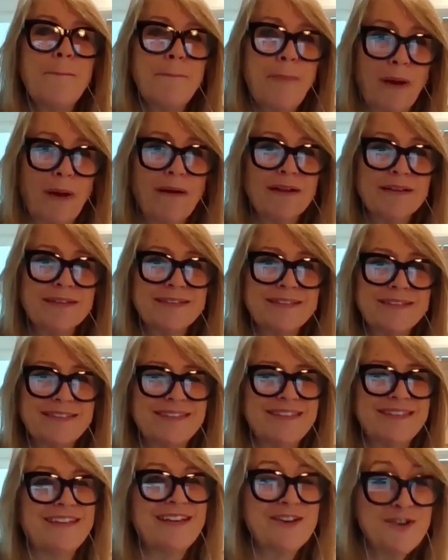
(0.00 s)
but
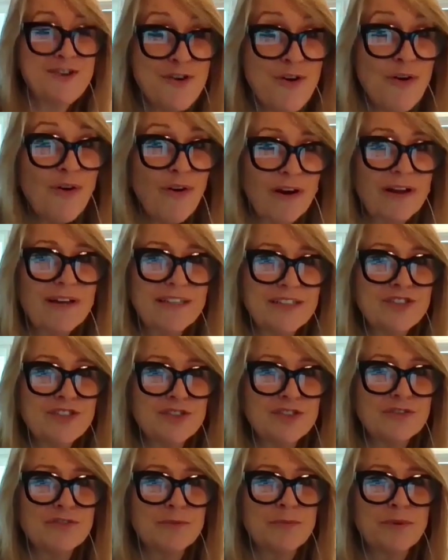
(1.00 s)
they're not
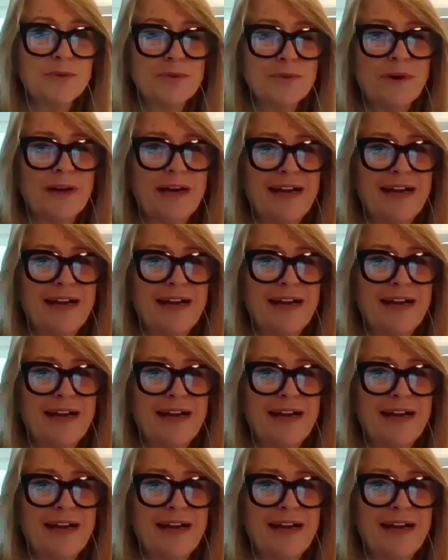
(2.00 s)
uninsurable